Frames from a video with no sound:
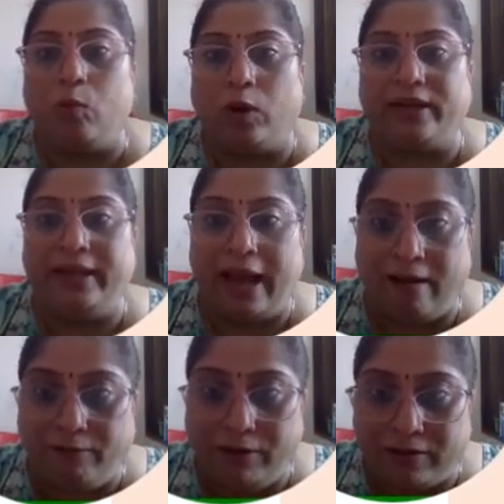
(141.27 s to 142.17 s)
what they
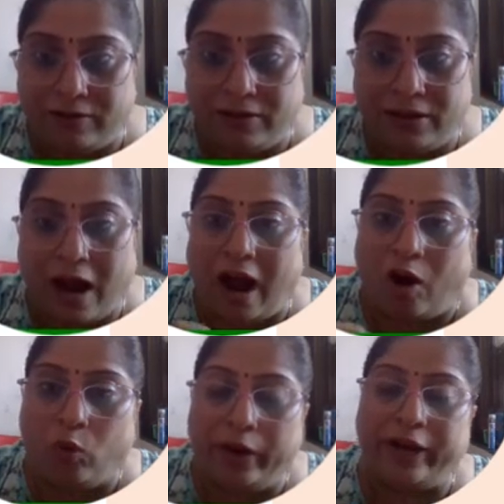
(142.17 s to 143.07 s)
have learned,
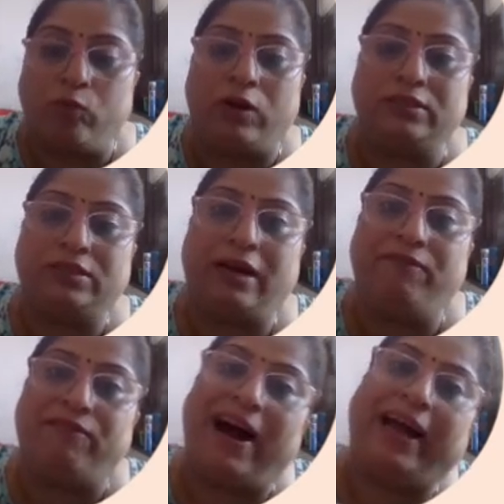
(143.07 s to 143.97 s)
how it was done,
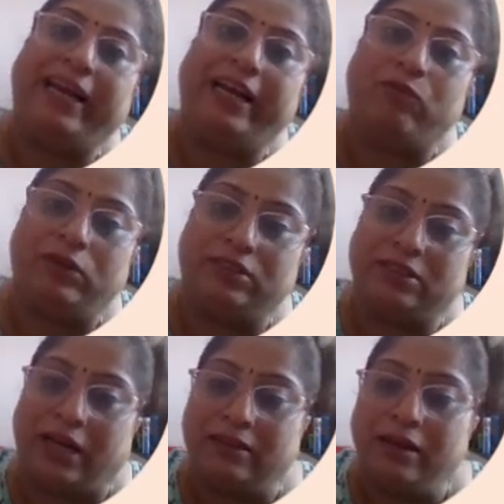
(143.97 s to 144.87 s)
why it was
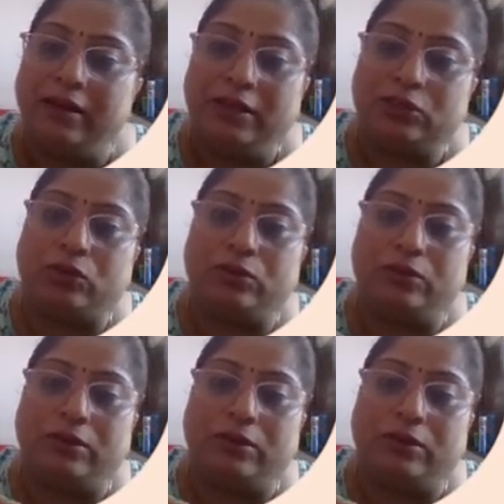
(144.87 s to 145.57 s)
done. So